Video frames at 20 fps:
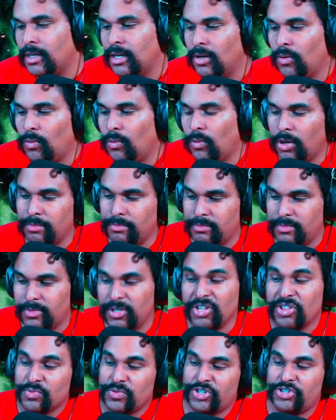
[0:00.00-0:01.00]
Well,
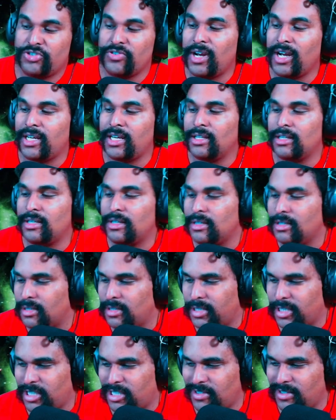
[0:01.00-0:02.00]
neither was Dracula,
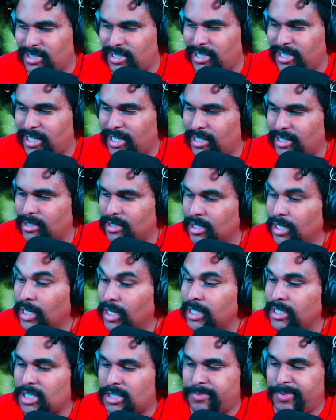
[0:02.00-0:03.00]
Dick Tracy added.
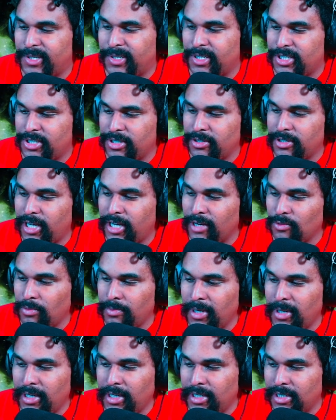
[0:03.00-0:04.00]
Just because you're not
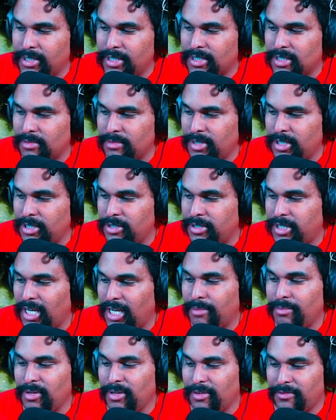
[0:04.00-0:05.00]
Romanian doesn't mean you
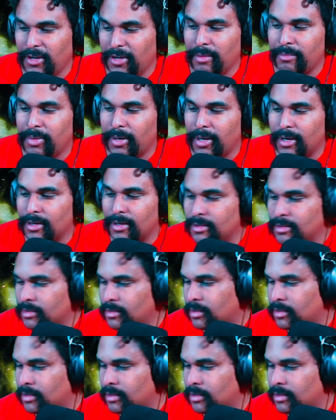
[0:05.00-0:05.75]
can't be a vampire.